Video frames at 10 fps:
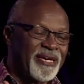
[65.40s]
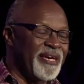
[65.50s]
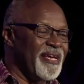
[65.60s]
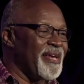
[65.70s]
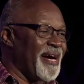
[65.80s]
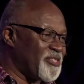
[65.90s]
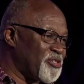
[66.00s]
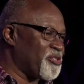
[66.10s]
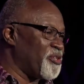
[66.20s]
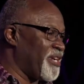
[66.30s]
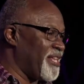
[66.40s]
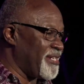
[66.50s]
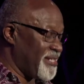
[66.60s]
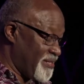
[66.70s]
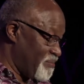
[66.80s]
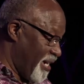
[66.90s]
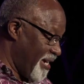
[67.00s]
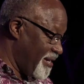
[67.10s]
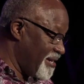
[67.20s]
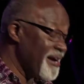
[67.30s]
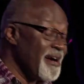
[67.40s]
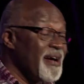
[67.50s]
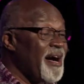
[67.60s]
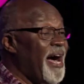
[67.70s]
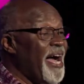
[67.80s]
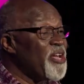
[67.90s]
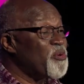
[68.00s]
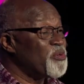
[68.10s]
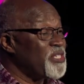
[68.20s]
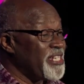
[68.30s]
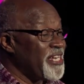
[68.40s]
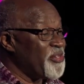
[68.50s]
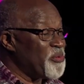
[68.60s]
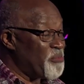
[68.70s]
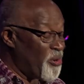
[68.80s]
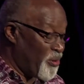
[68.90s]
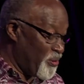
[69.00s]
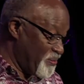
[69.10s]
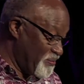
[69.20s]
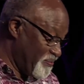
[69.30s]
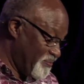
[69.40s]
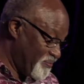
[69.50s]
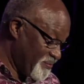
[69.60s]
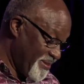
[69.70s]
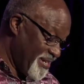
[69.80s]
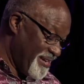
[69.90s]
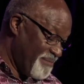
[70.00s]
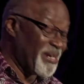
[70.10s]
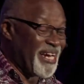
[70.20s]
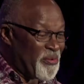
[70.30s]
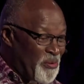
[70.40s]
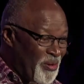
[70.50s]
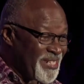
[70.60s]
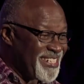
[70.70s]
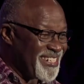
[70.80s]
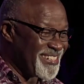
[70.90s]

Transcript: in a story that is mine. I could tell you more, but I won't.